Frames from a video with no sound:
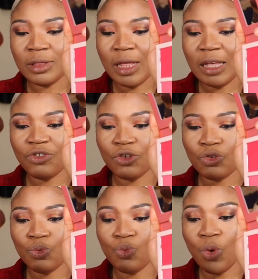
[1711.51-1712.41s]
That's
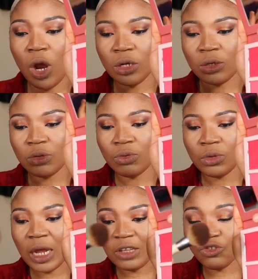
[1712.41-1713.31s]
just one
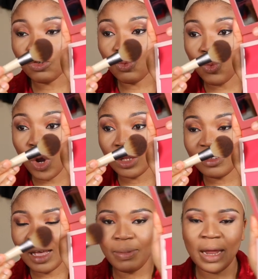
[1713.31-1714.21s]

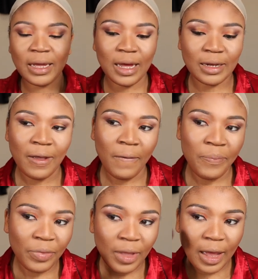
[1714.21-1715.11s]
tap like that.
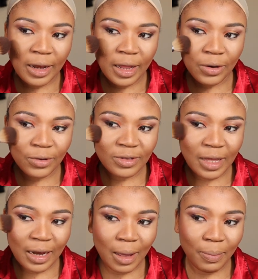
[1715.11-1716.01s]
And then I'll
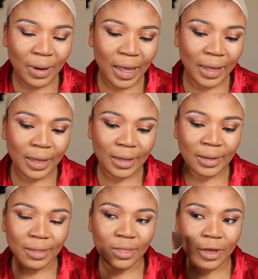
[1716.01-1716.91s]
start applying it
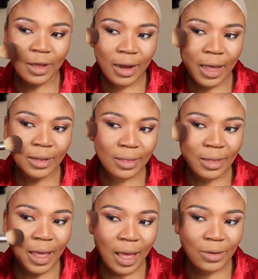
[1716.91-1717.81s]
there like
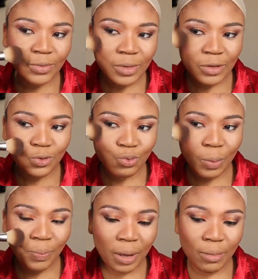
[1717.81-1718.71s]
that. The
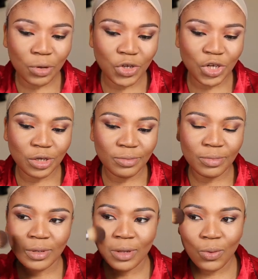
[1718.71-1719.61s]
sweeping motion.
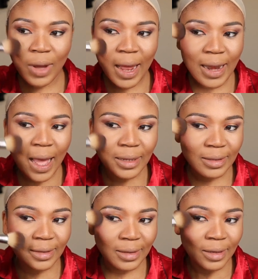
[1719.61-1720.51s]
Look at that.